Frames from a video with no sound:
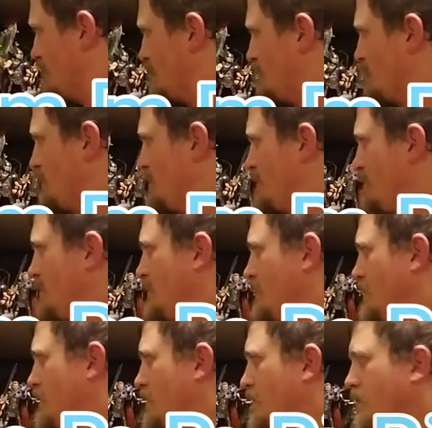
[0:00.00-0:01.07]
this week.
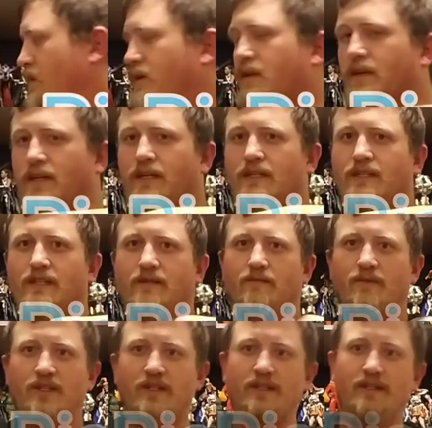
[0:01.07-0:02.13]
He sent
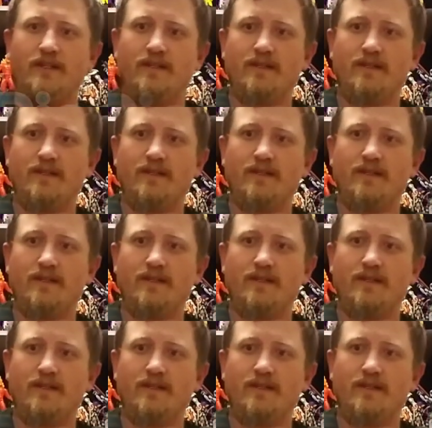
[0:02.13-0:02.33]
me